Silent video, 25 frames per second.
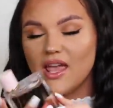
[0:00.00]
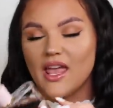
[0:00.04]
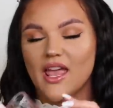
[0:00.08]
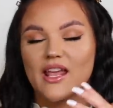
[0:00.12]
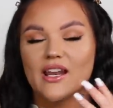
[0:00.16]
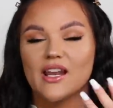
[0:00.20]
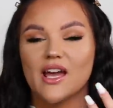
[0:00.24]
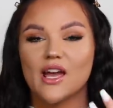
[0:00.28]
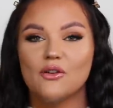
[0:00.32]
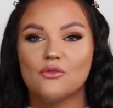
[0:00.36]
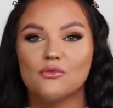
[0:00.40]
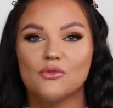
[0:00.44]

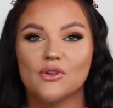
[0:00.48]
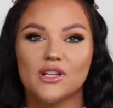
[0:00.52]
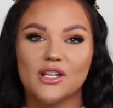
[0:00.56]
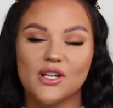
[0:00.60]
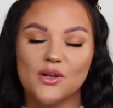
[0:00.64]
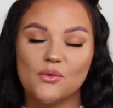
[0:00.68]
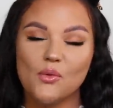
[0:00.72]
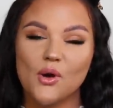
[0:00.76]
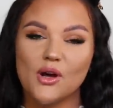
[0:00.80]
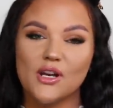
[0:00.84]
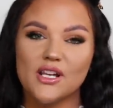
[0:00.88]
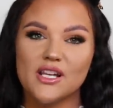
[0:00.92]
And I
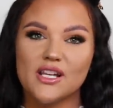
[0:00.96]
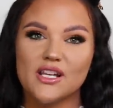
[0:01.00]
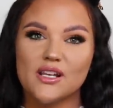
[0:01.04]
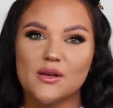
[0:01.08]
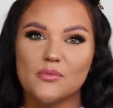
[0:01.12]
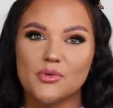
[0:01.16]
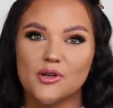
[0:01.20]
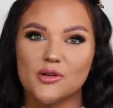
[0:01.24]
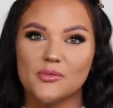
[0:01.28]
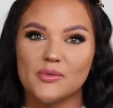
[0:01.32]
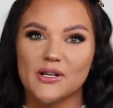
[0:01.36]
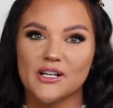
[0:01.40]
really
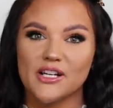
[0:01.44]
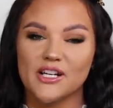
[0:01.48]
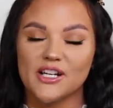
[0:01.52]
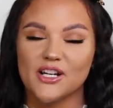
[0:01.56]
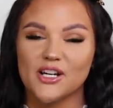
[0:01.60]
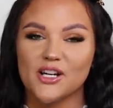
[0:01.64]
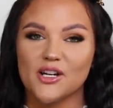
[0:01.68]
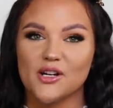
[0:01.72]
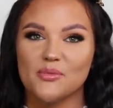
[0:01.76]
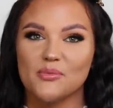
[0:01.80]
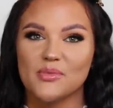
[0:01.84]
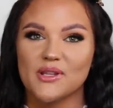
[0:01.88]
wanted Burberry
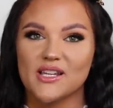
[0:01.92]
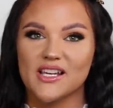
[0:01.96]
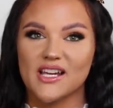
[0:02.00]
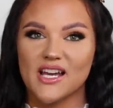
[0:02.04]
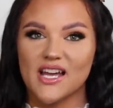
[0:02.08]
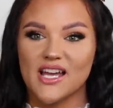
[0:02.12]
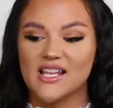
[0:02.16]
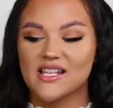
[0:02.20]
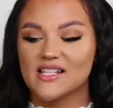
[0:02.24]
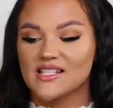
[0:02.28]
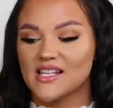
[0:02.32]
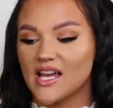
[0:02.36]
Her
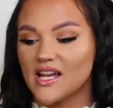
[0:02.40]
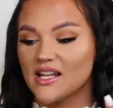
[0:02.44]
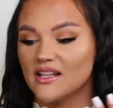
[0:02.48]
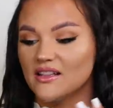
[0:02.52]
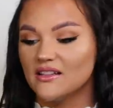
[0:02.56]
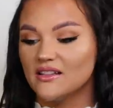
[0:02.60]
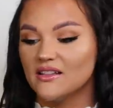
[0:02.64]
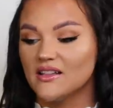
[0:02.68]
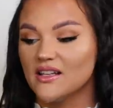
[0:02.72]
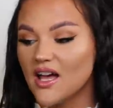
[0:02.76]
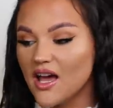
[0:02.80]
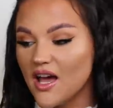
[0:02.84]
because I
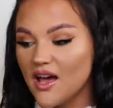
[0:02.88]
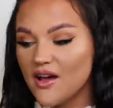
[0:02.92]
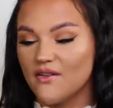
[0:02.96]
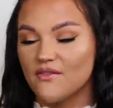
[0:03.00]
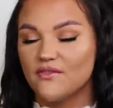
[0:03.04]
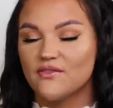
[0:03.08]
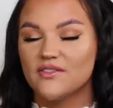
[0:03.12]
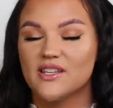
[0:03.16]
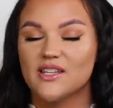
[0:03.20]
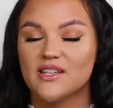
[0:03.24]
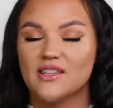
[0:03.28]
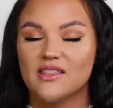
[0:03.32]

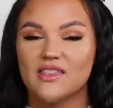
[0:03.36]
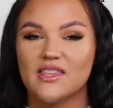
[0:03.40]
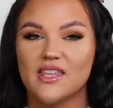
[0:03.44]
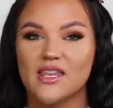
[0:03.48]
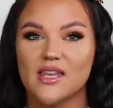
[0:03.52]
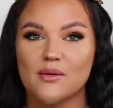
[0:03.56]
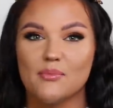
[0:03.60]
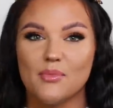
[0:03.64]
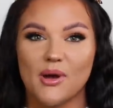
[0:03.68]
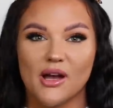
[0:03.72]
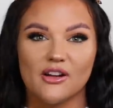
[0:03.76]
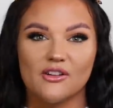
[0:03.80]
loved
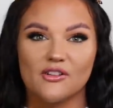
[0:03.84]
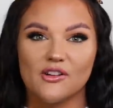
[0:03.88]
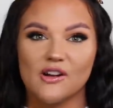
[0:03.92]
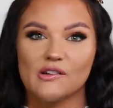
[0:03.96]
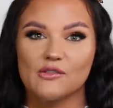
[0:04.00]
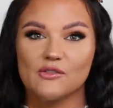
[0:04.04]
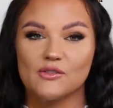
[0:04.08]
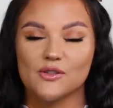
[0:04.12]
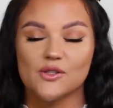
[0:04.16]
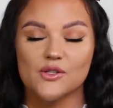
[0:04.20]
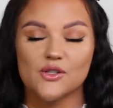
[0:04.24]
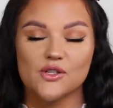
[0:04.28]
the
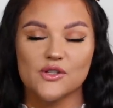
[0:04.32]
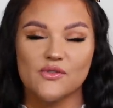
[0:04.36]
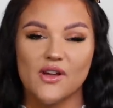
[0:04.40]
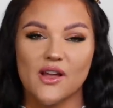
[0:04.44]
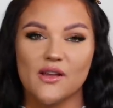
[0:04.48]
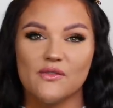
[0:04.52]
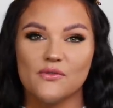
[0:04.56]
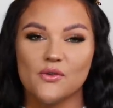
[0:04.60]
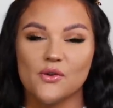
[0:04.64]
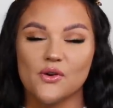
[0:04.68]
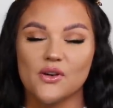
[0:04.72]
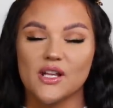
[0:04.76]
Baccarat Rouge
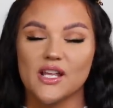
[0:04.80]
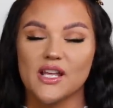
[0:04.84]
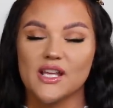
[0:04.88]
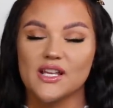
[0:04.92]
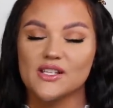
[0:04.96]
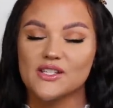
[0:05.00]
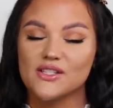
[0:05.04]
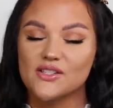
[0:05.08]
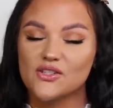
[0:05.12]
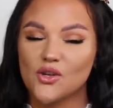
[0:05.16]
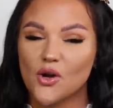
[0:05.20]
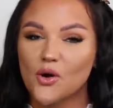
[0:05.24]
540
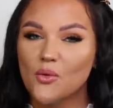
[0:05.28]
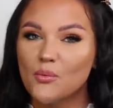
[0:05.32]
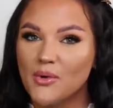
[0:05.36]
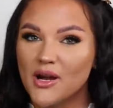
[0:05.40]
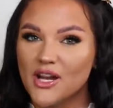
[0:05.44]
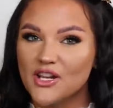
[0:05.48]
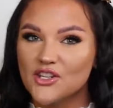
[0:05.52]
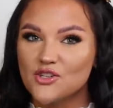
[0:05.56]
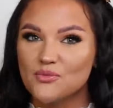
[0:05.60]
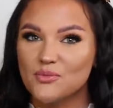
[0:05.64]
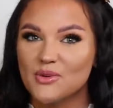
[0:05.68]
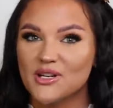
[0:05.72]
so
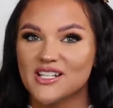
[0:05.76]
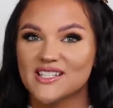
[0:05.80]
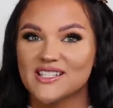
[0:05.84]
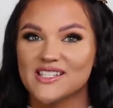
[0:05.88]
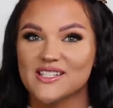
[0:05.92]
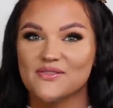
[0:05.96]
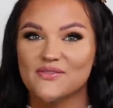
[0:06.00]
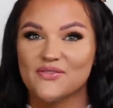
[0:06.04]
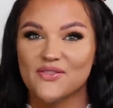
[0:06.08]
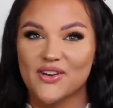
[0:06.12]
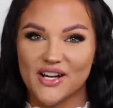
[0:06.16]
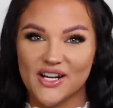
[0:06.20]
much, but
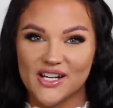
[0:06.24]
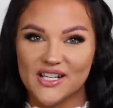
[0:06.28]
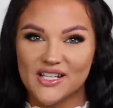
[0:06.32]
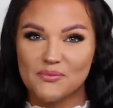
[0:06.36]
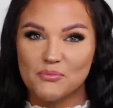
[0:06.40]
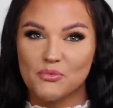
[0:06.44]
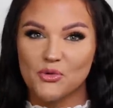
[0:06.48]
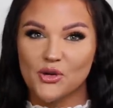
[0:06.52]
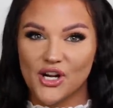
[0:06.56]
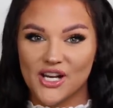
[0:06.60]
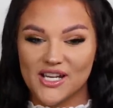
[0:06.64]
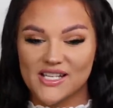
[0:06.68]
it's very
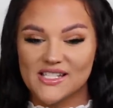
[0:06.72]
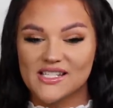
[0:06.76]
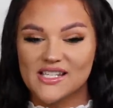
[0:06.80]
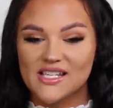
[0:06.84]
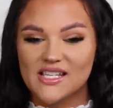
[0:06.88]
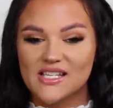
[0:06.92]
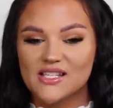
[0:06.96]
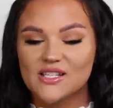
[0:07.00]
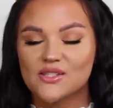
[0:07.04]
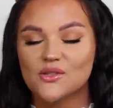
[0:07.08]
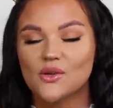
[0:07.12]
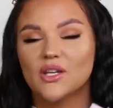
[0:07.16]

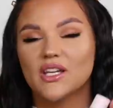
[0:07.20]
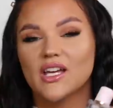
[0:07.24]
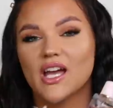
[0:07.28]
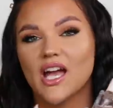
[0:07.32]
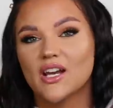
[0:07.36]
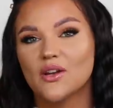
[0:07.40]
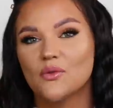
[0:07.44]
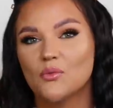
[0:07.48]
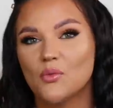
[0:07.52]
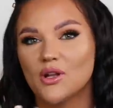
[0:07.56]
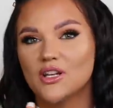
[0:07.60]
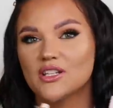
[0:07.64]
pricey. So I
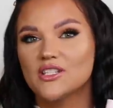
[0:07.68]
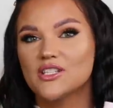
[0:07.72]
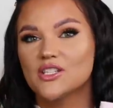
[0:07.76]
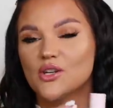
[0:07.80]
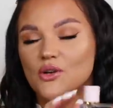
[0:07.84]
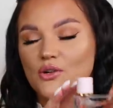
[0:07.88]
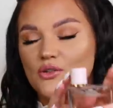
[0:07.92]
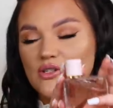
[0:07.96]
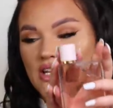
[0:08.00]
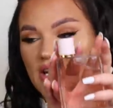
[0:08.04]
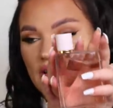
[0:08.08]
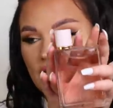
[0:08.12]
kind of wanted to
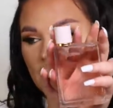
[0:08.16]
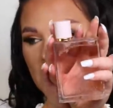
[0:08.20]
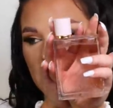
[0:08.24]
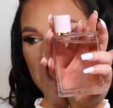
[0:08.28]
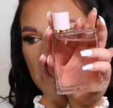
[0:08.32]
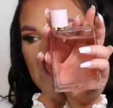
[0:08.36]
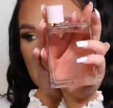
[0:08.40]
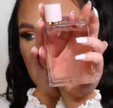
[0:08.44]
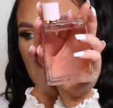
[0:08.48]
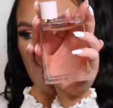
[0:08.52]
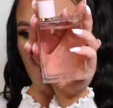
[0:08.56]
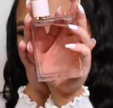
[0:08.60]
go down
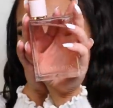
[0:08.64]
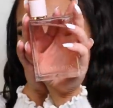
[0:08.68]
this